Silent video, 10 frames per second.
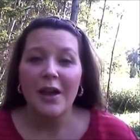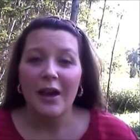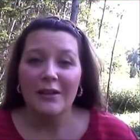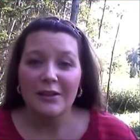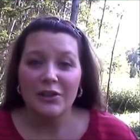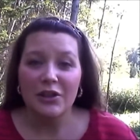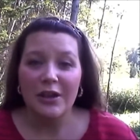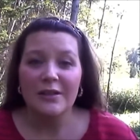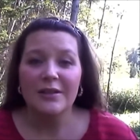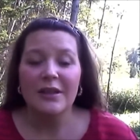I did
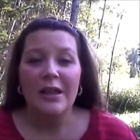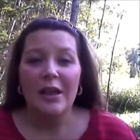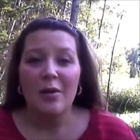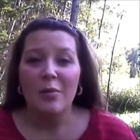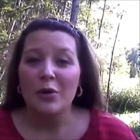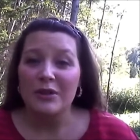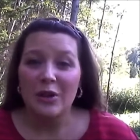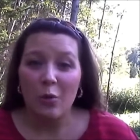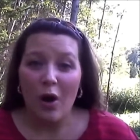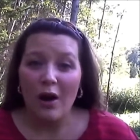adjust,
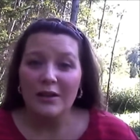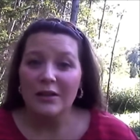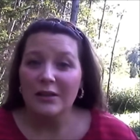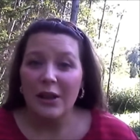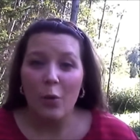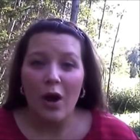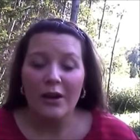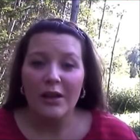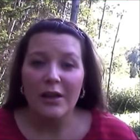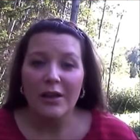mostly walked, light
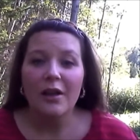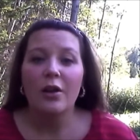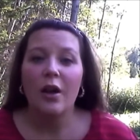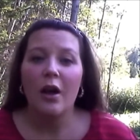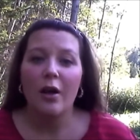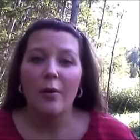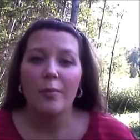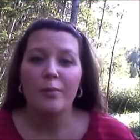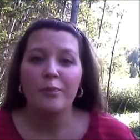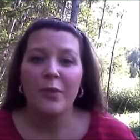walking.
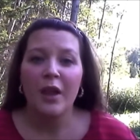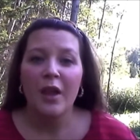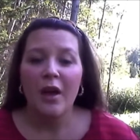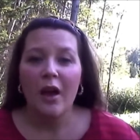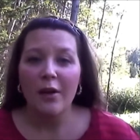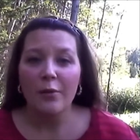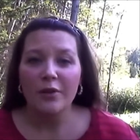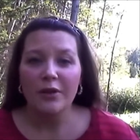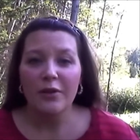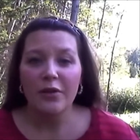I
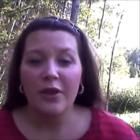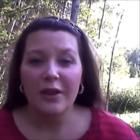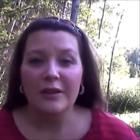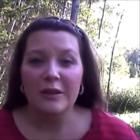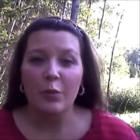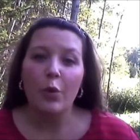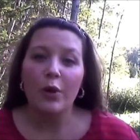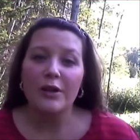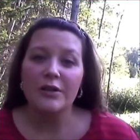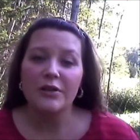really think it's
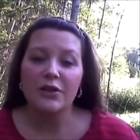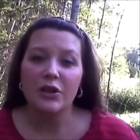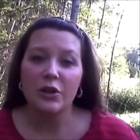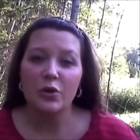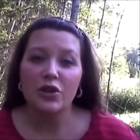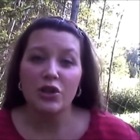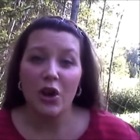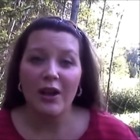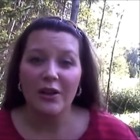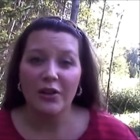important to
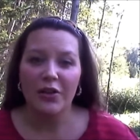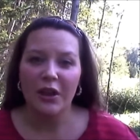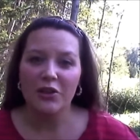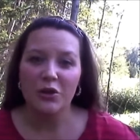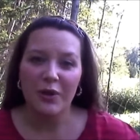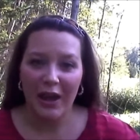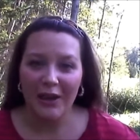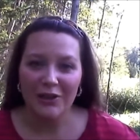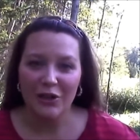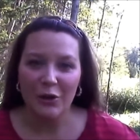shine at the things you
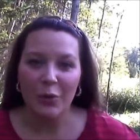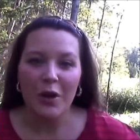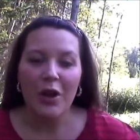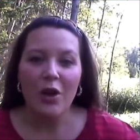can do